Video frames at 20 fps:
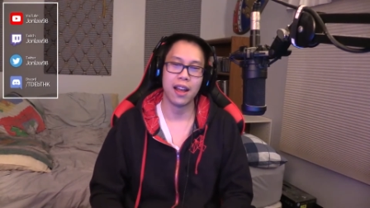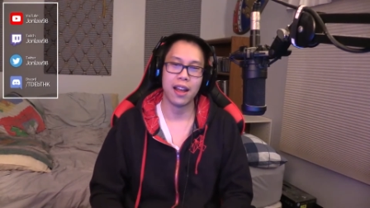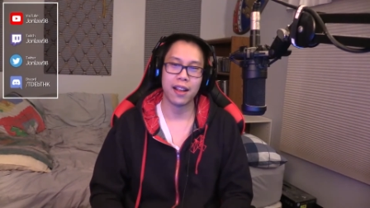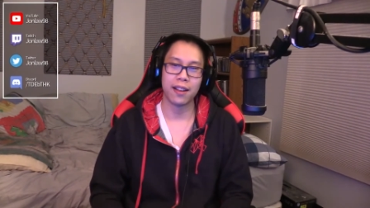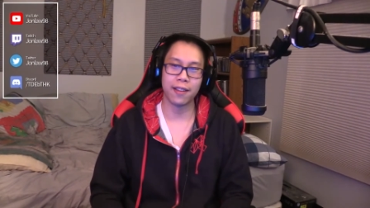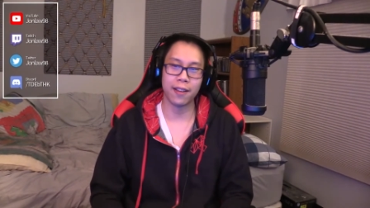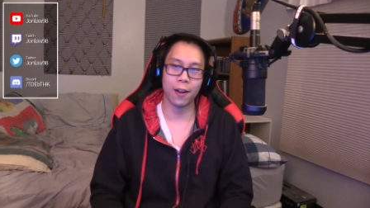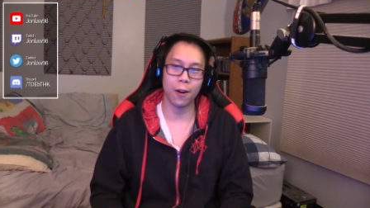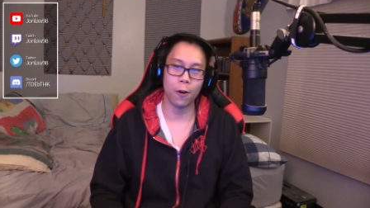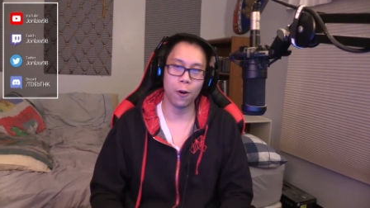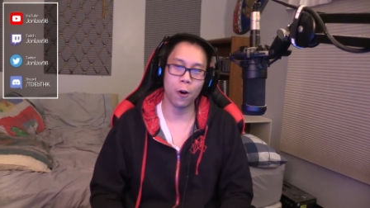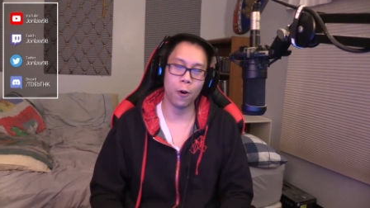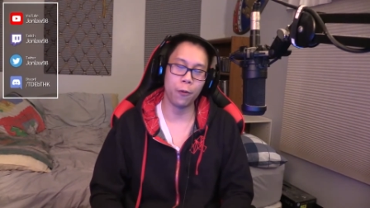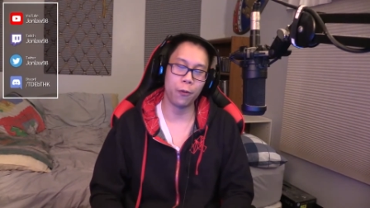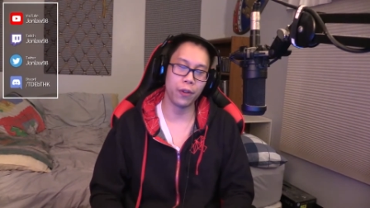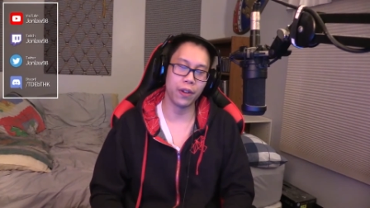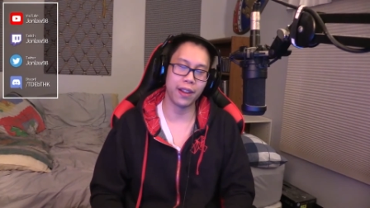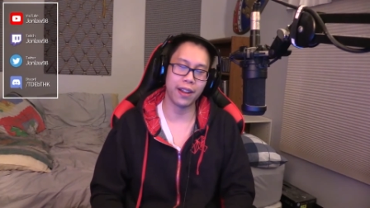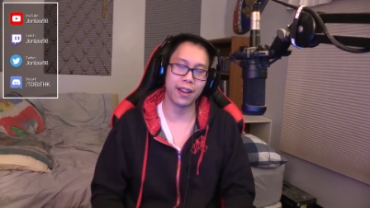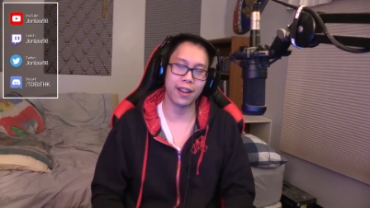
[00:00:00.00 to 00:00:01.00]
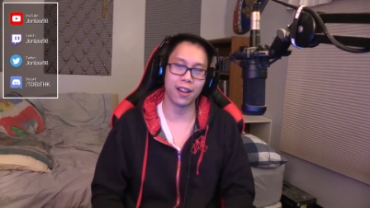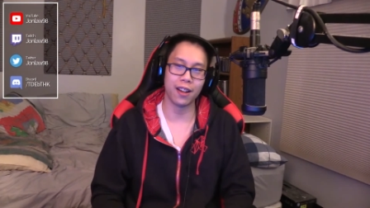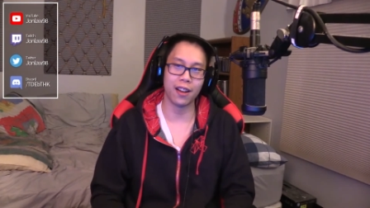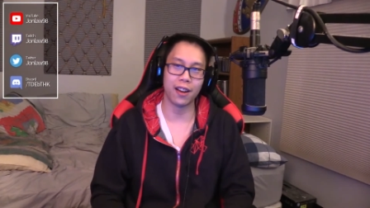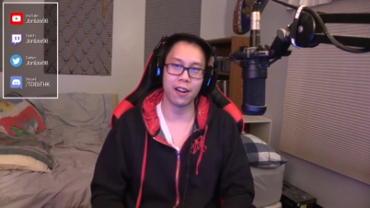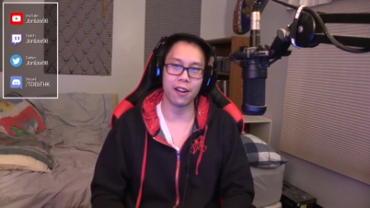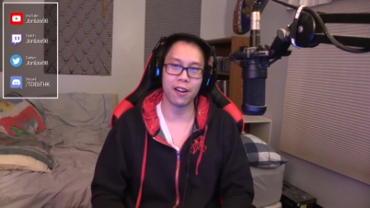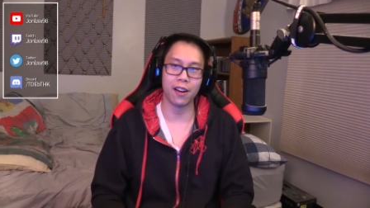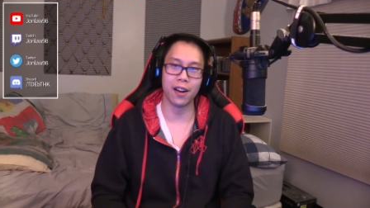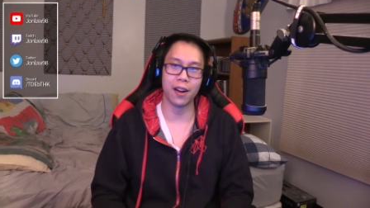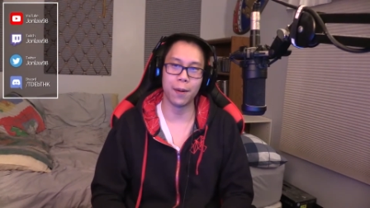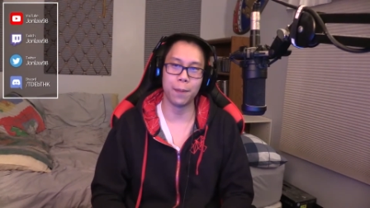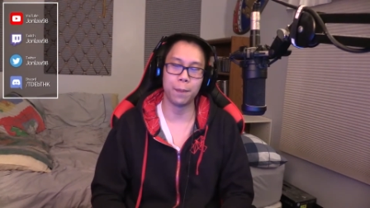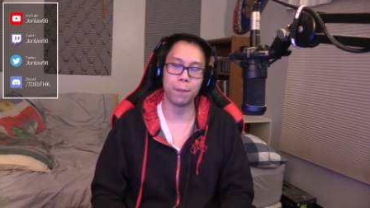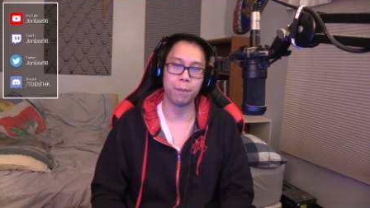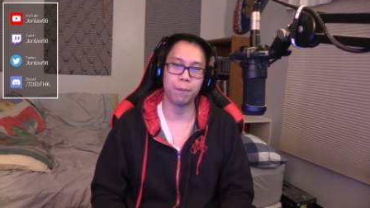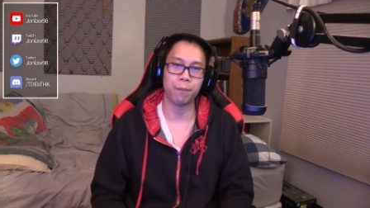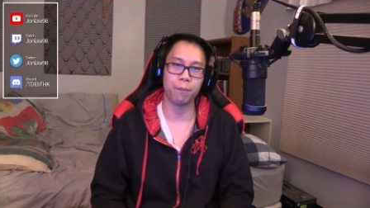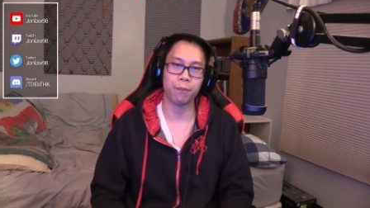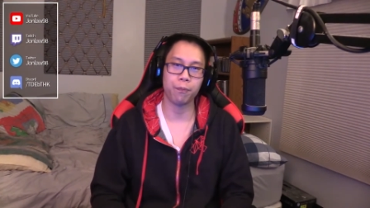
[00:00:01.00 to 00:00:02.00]
So hopefully
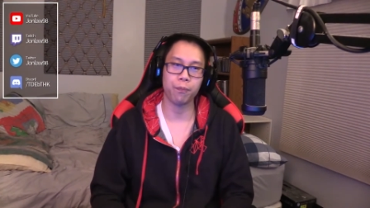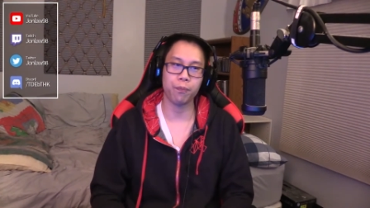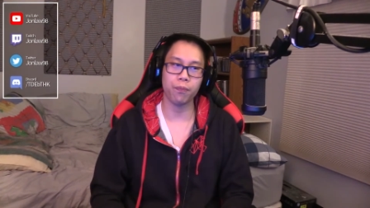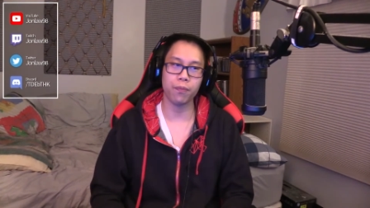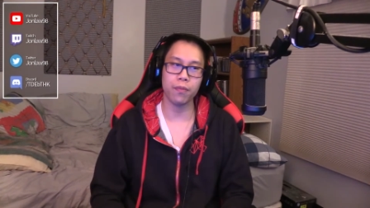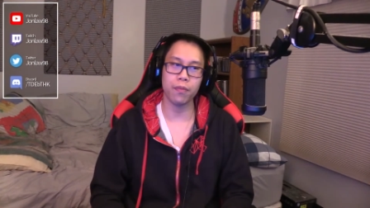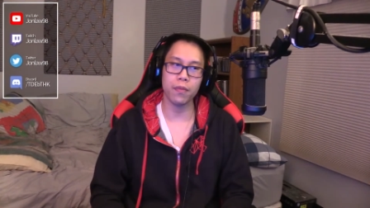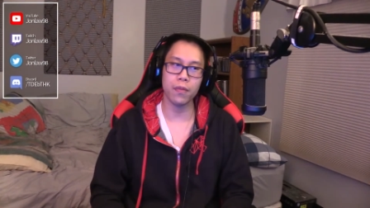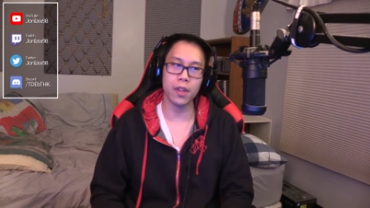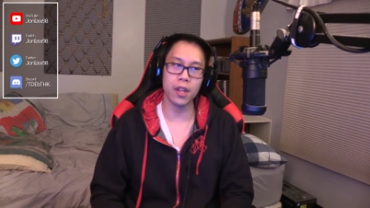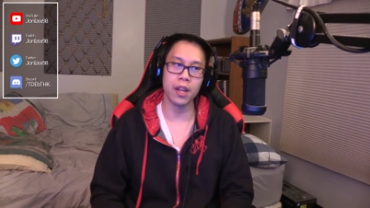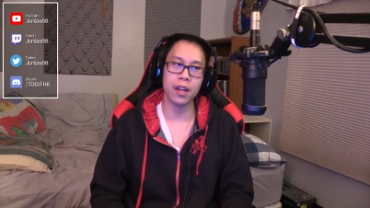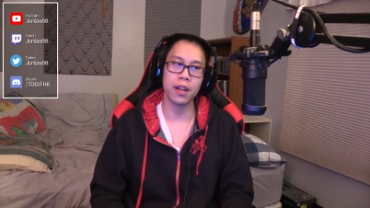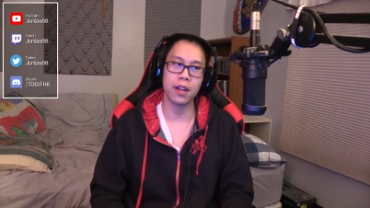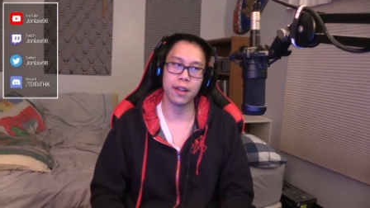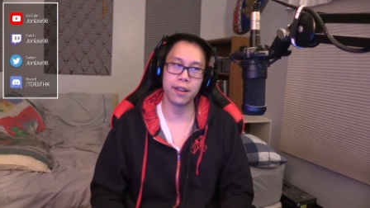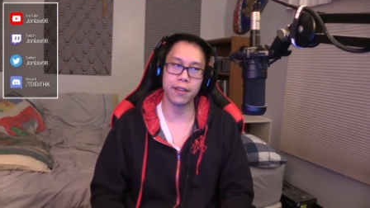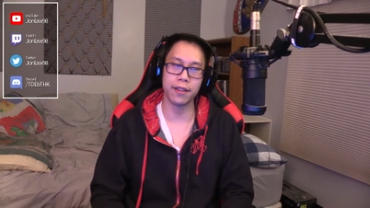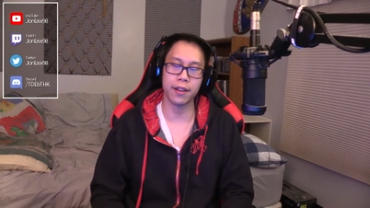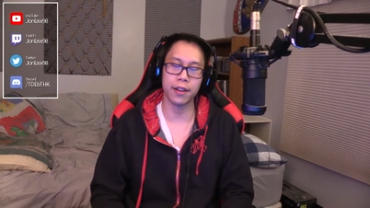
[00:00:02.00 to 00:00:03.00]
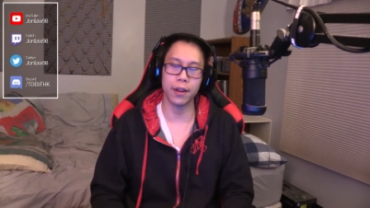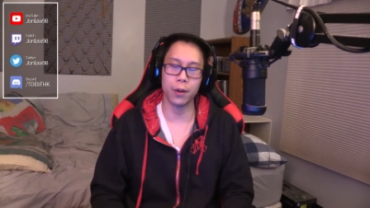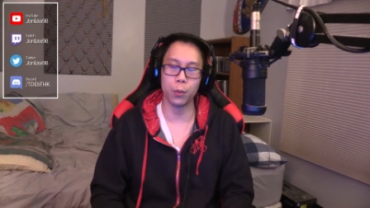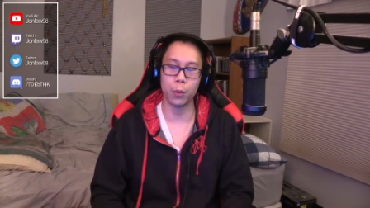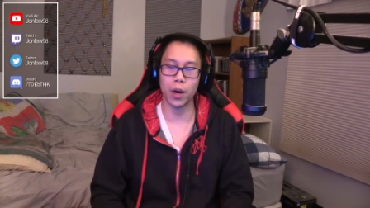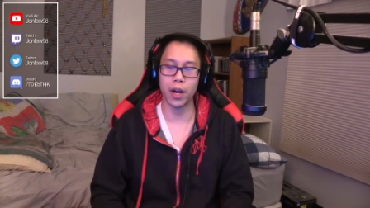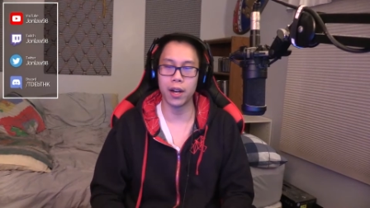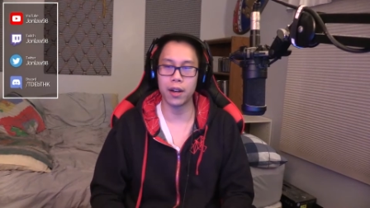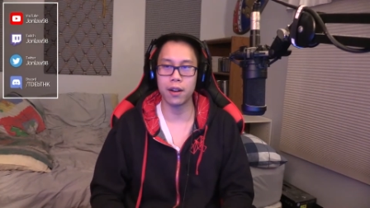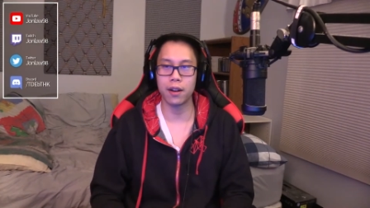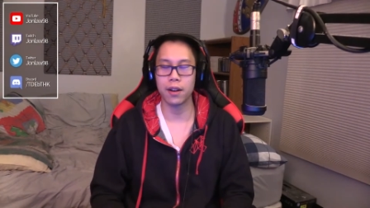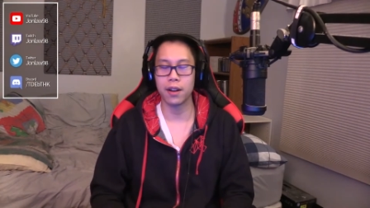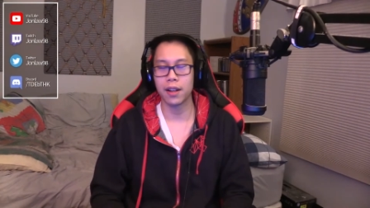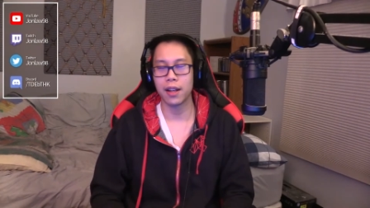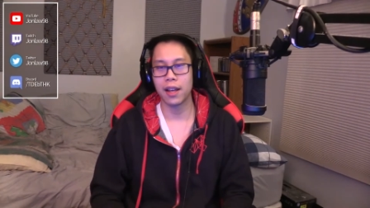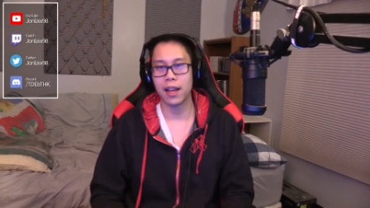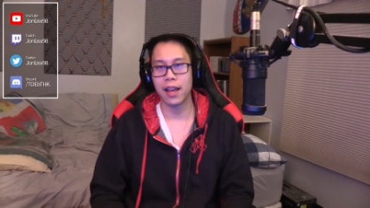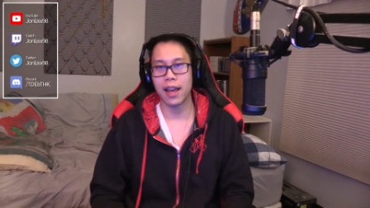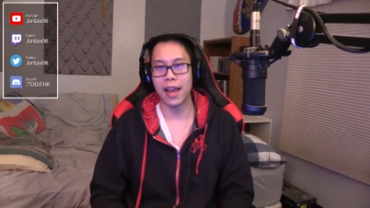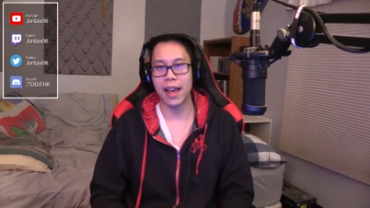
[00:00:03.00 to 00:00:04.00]
Delirium is a good one,
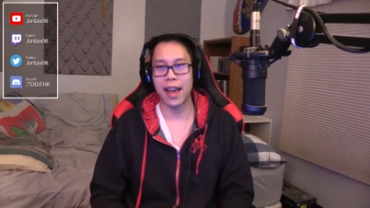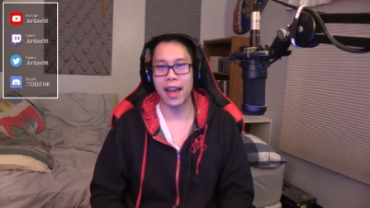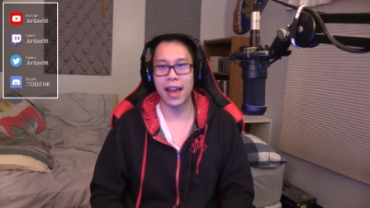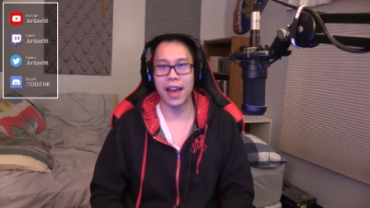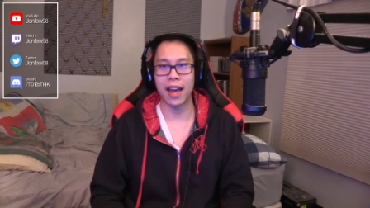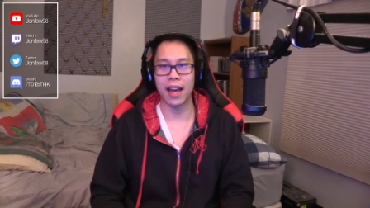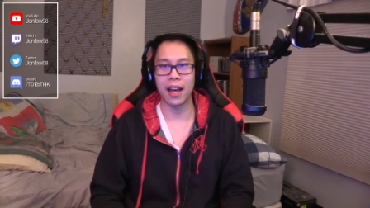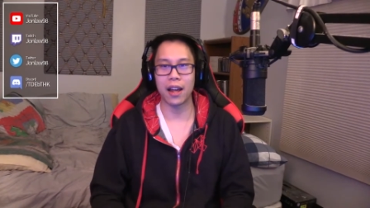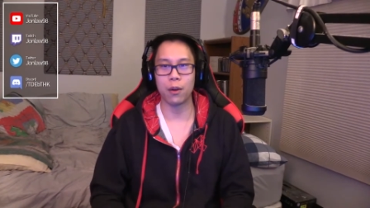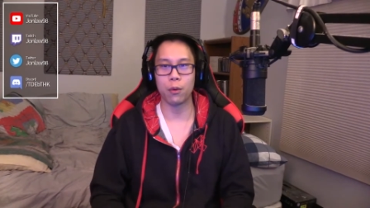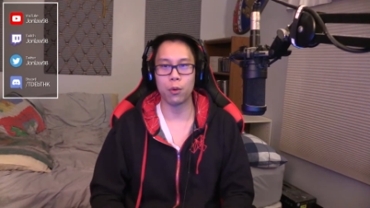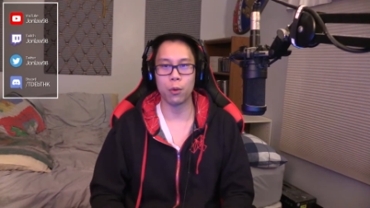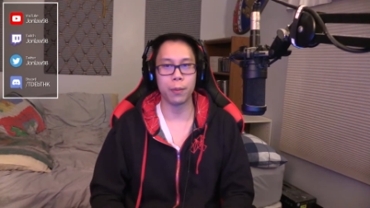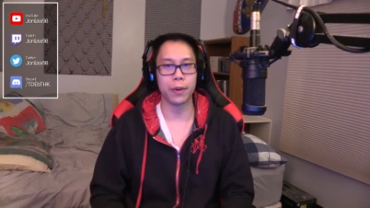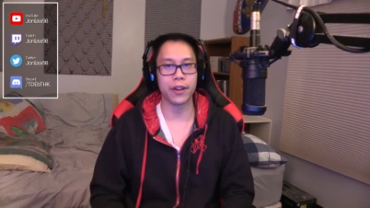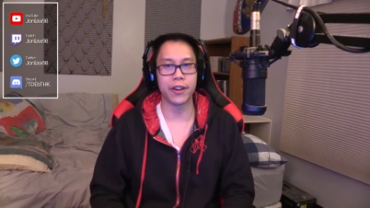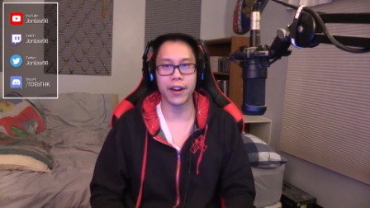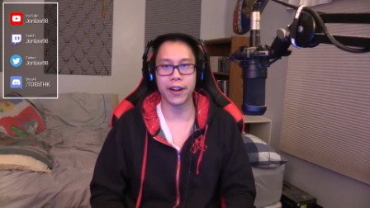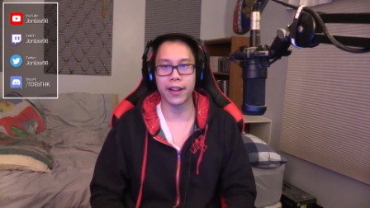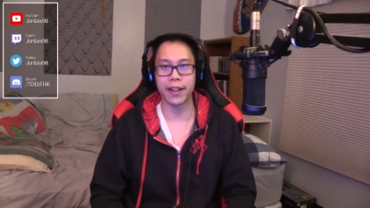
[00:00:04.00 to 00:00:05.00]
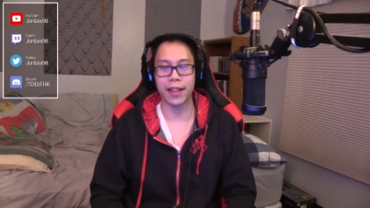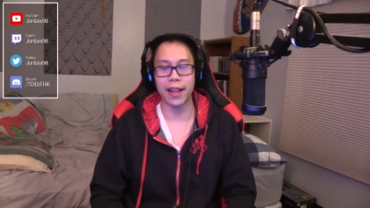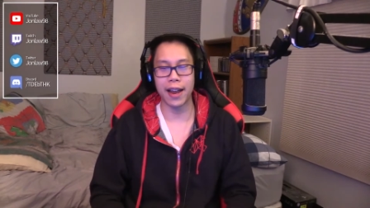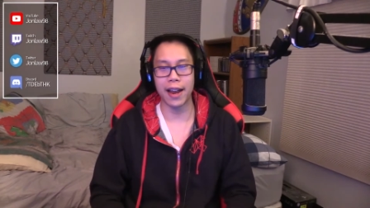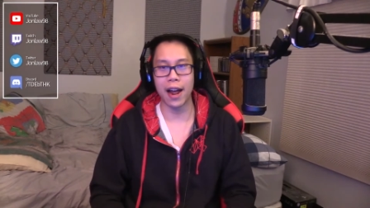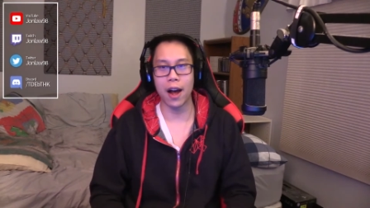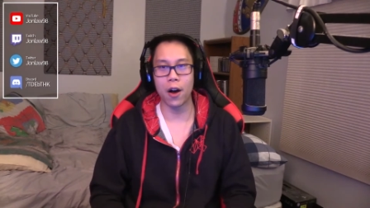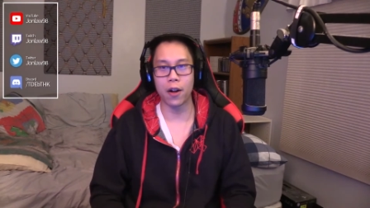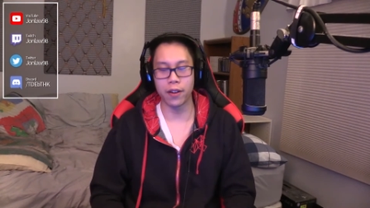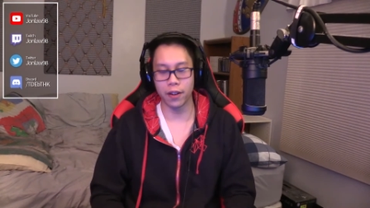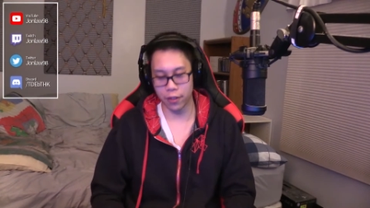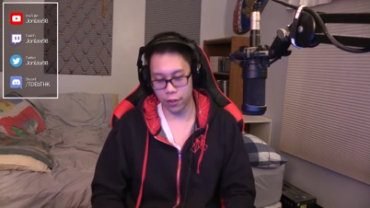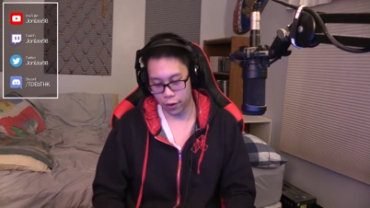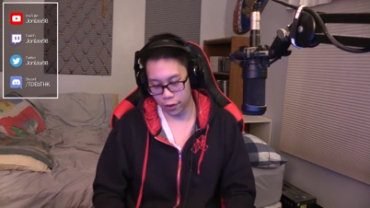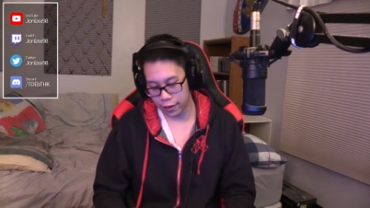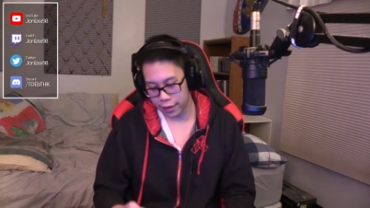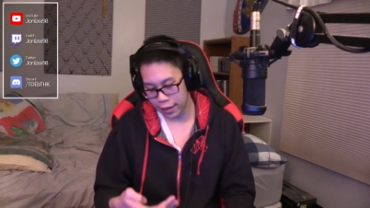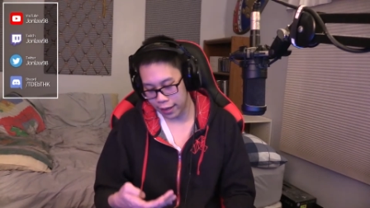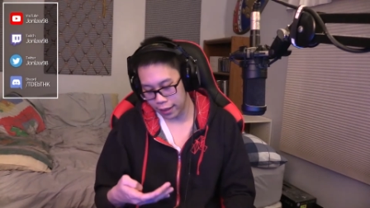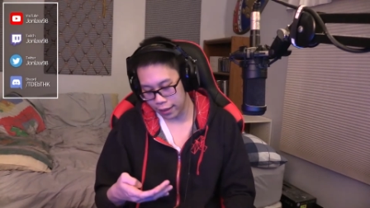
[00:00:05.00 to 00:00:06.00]
and we'll be checking that out on the
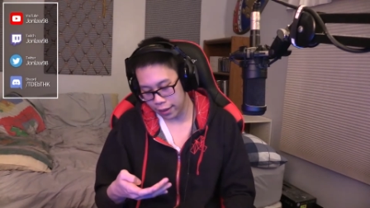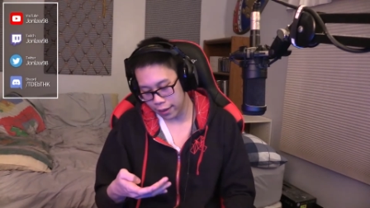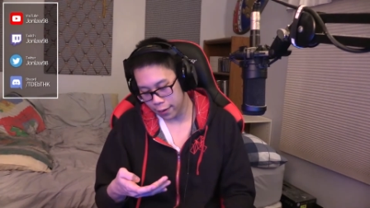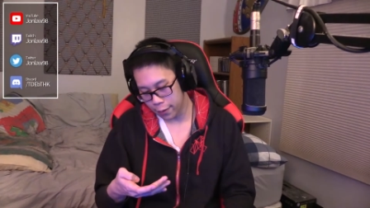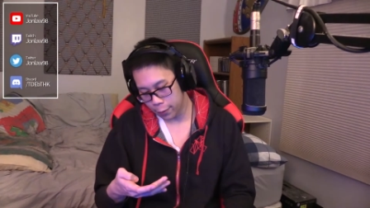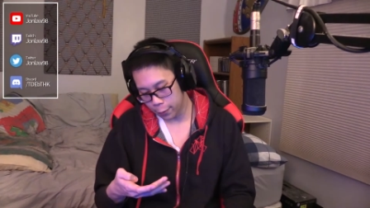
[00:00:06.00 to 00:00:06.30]
13th.